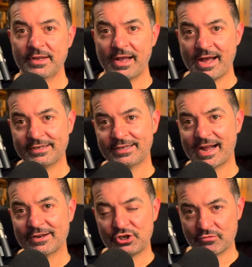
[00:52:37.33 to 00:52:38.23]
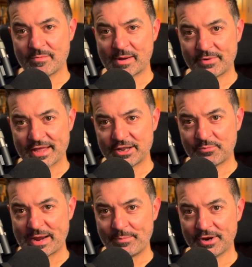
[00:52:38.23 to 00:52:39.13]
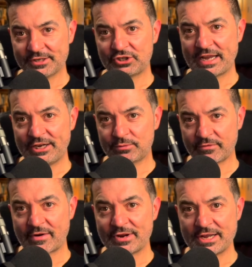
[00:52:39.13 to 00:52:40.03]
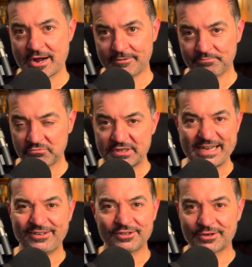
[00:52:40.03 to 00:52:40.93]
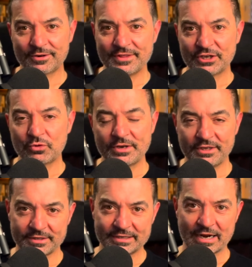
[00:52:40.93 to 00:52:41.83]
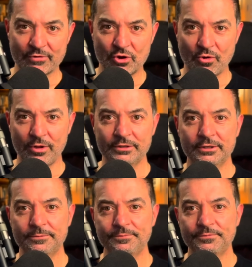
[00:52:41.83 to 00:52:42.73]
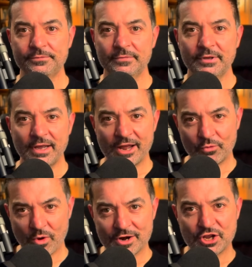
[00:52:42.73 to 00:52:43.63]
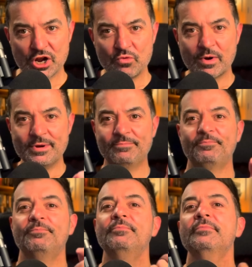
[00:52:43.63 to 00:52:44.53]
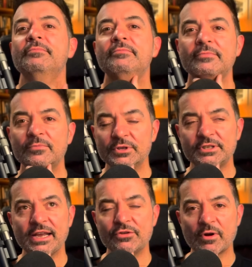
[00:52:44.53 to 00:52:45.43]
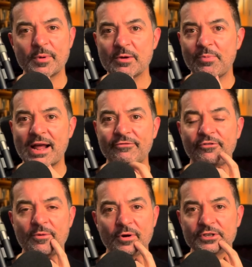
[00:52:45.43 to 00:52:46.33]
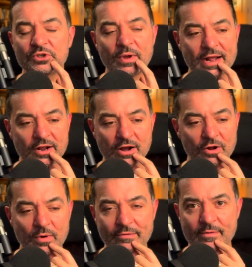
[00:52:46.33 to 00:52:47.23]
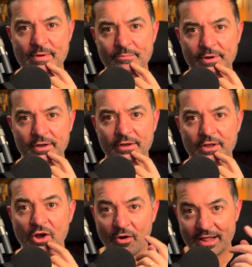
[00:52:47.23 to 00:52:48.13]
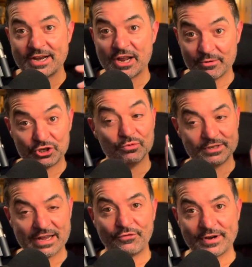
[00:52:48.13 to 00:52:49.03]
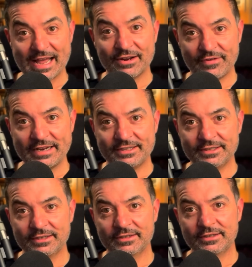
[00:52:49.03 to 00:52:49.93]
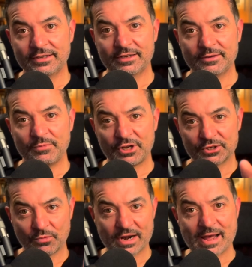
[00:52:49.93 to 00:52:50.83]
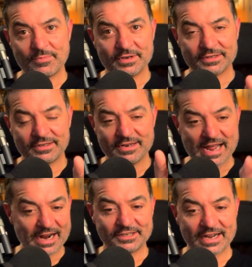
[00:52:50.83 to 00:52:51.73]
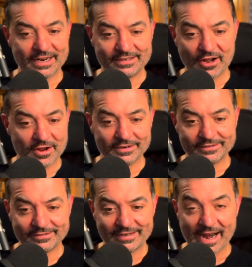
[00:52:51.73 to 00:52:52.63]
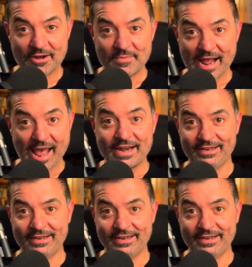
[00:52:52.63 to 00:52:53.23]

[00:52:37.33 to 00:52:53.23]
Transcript: And I do remember that the people on stage were very young, teens or in their 20s as I recall. And one young woman was either up on a platform or a swing, I can't quite remember. All I know is she was definitely elevated, because what happened next I can't get out of my head.